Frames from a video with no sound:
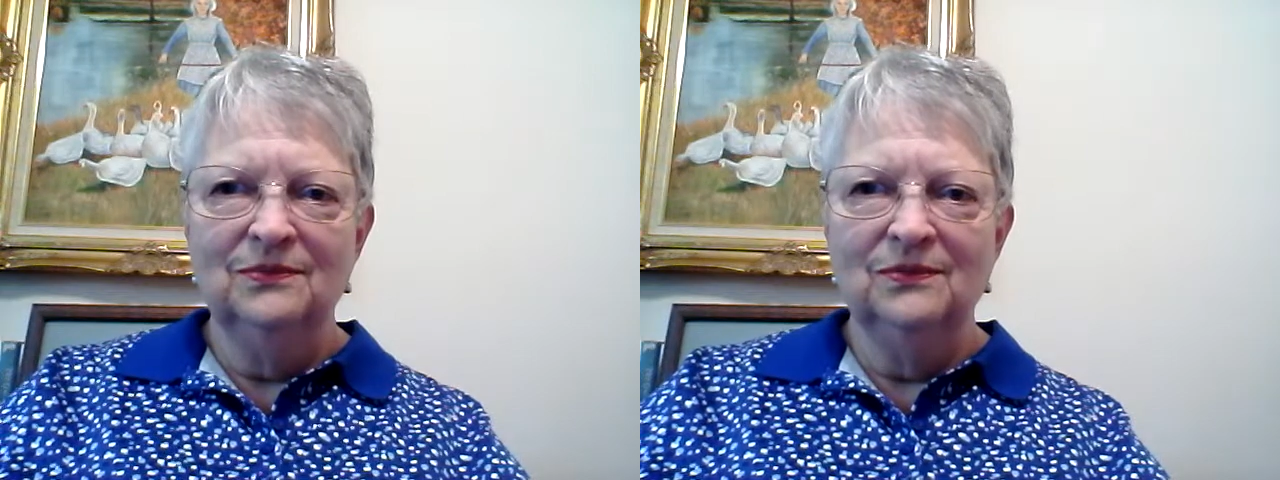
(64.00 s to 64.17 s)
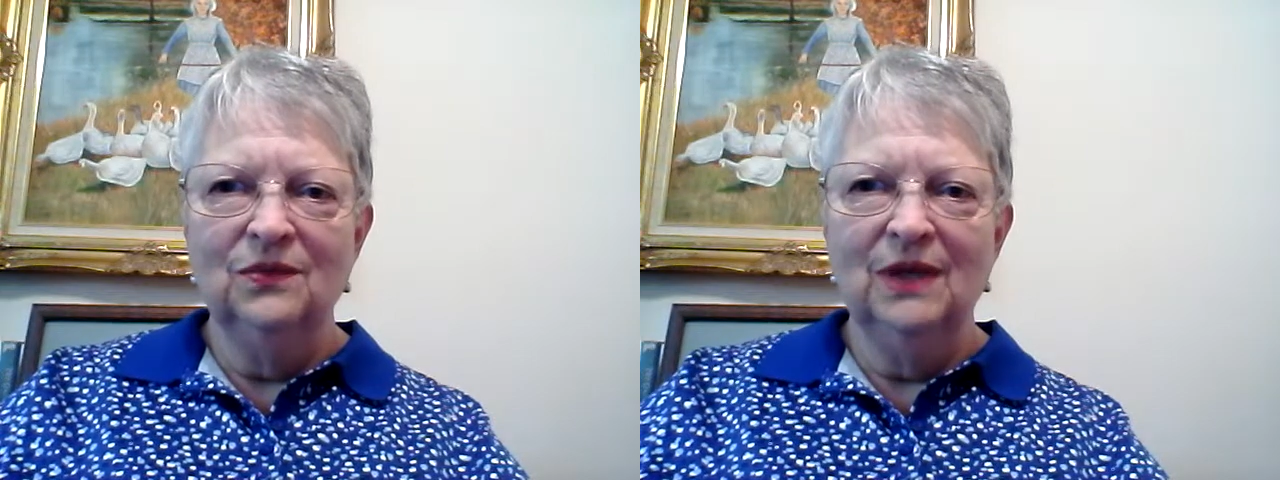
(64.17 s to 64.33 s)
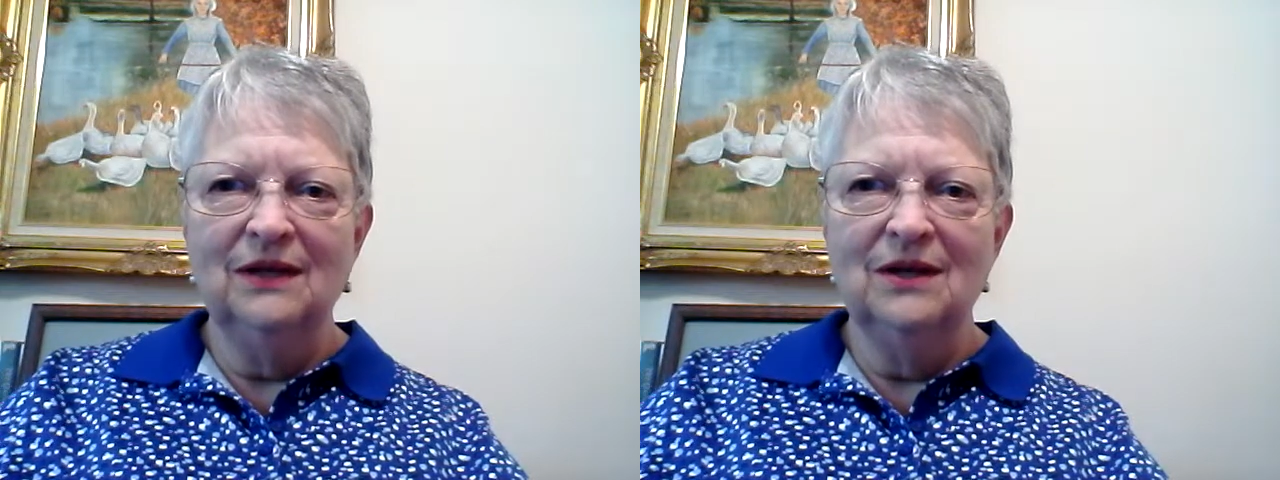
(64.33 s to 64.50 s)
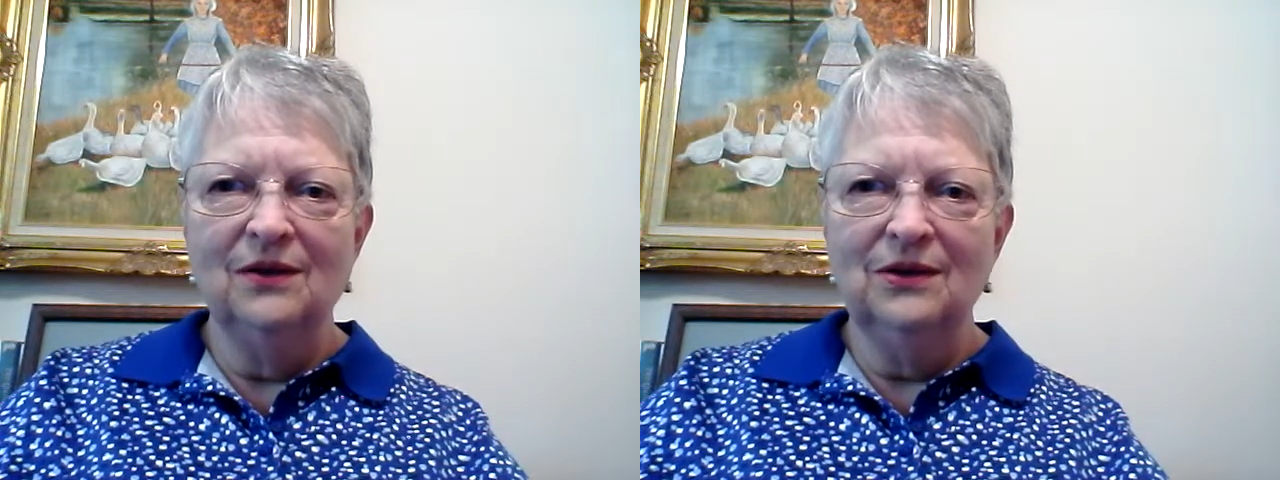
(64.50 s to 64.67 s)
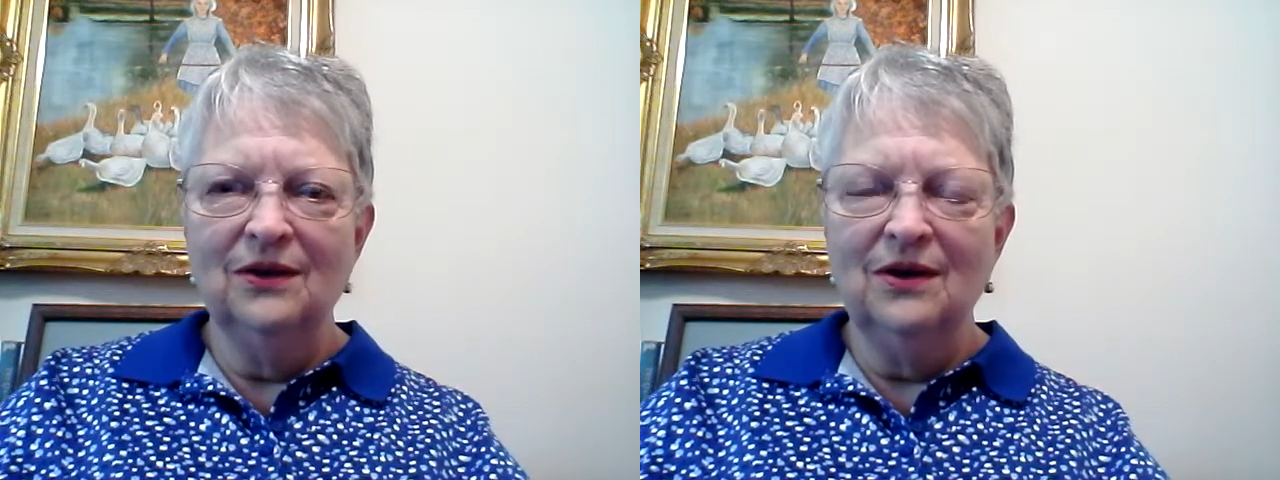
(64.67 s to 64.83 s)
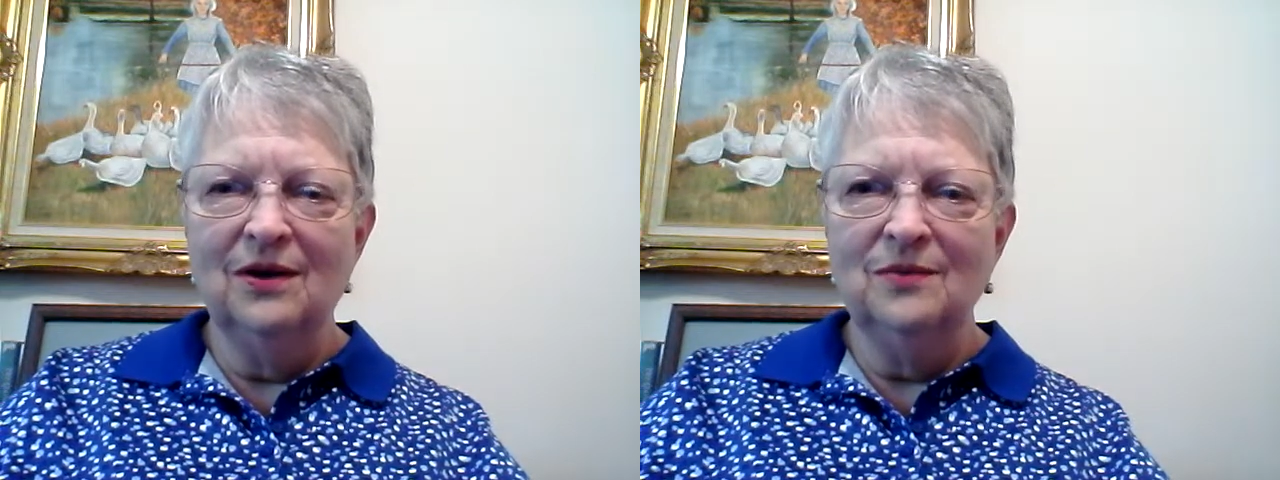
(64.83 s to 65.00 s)
read all
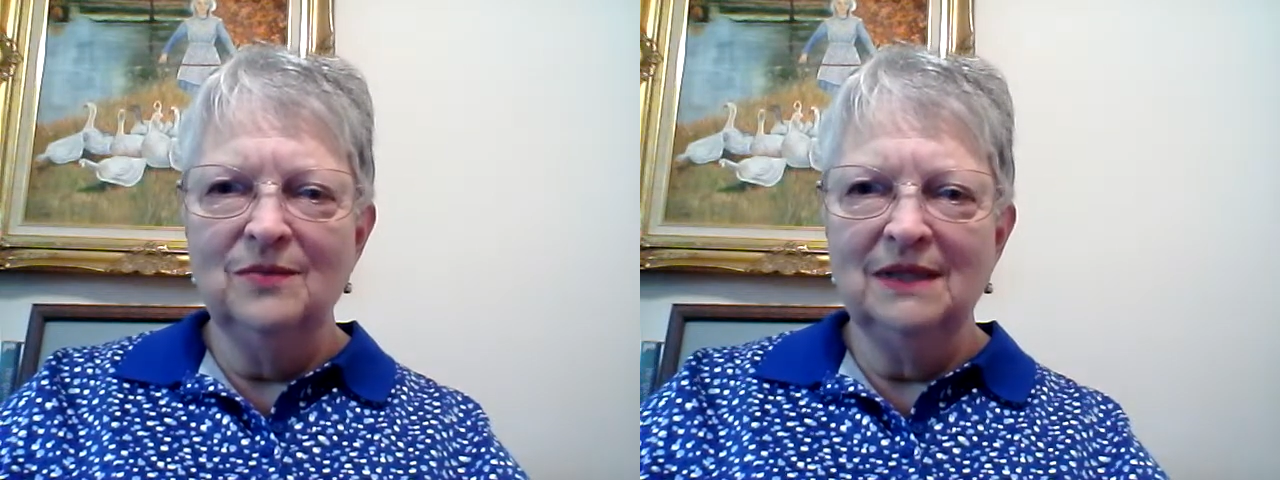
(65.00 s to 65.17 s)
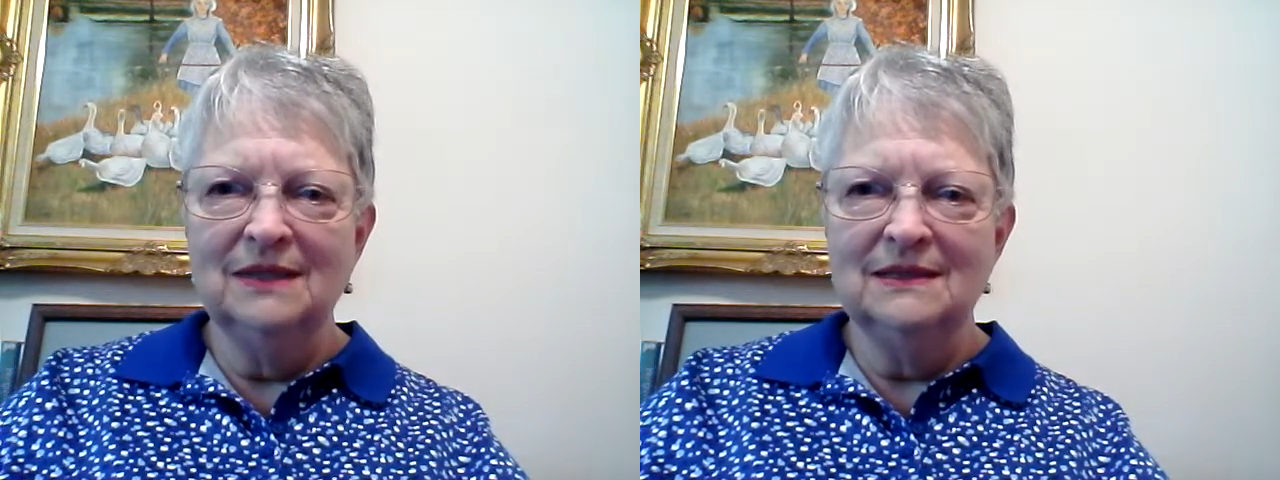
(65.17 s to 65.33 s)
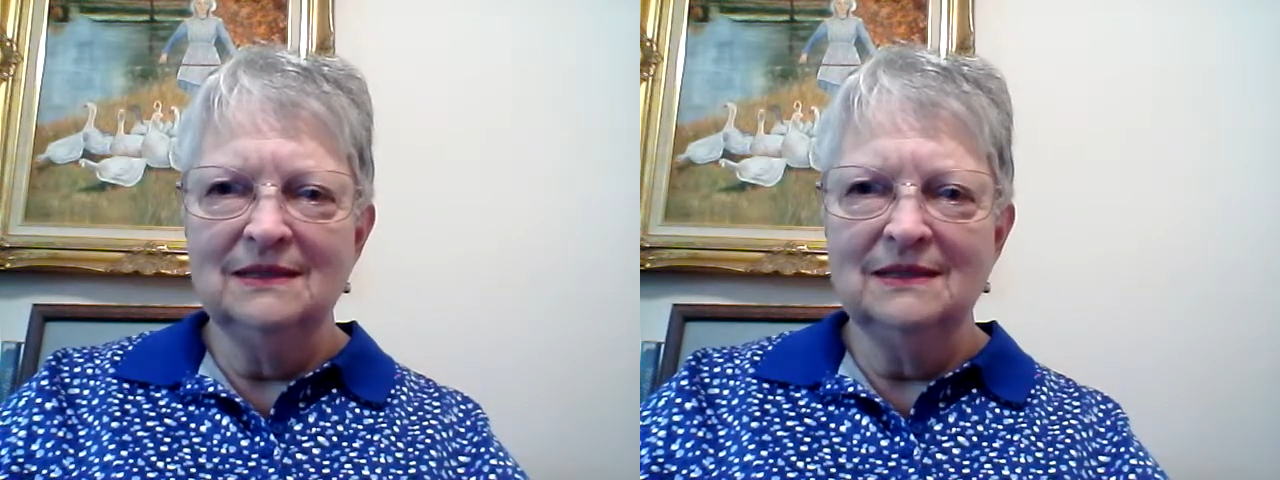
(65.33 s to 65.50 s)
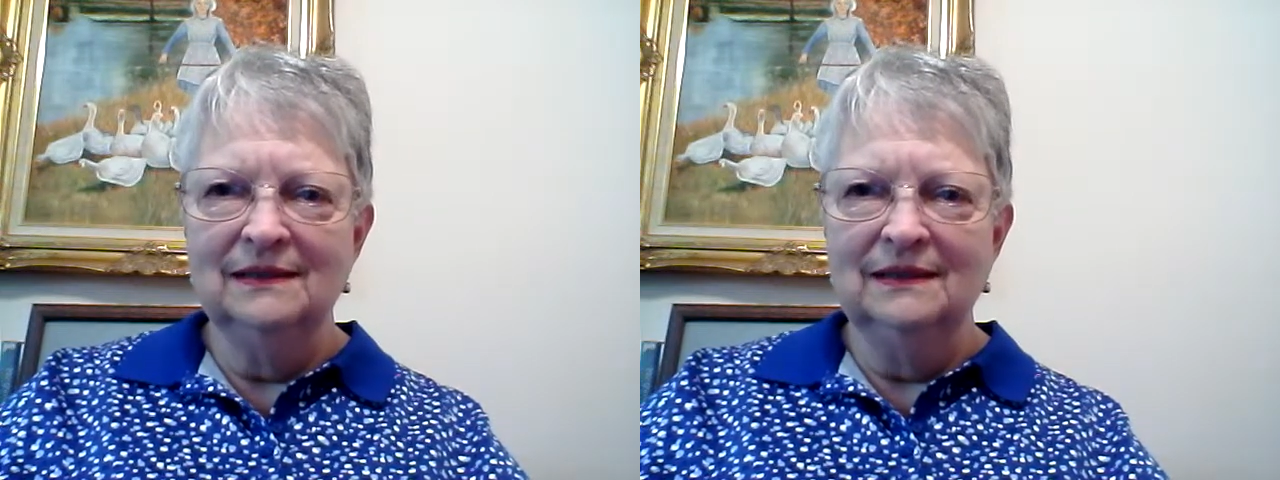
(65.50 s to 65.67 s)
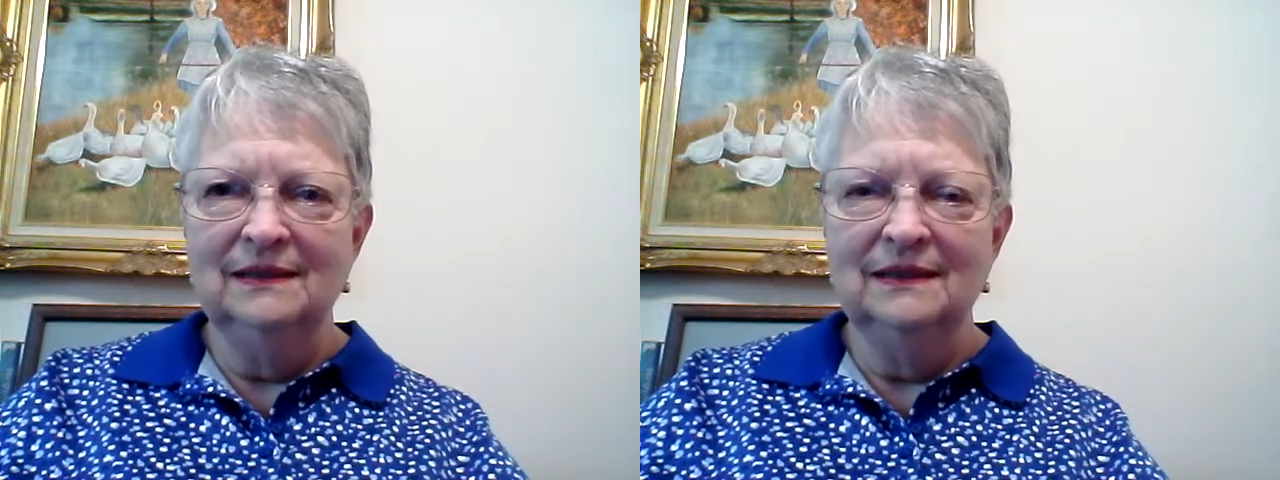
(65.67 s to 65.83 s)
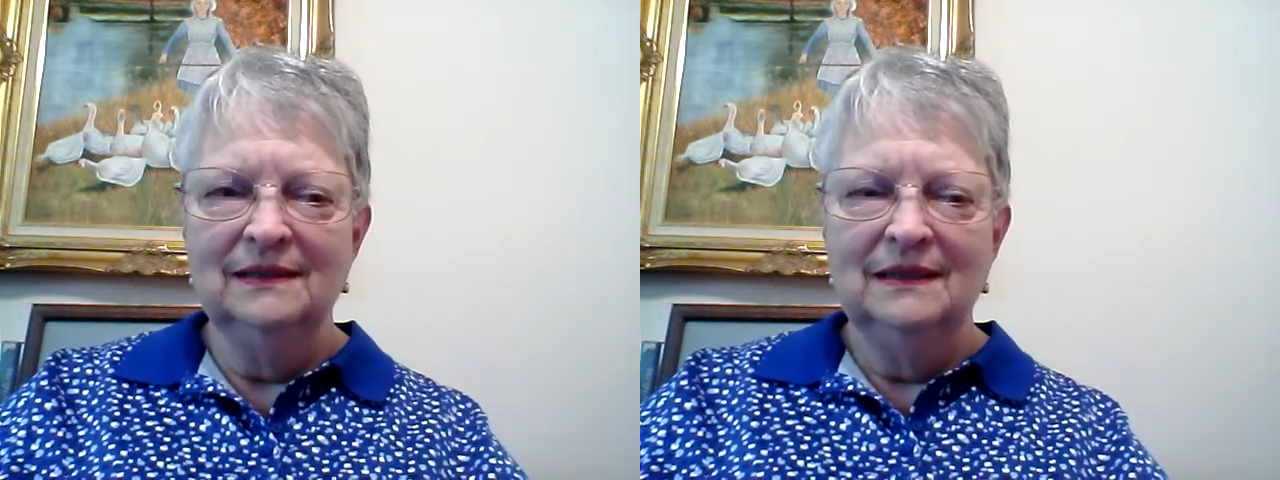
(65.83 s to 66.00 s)
the comments and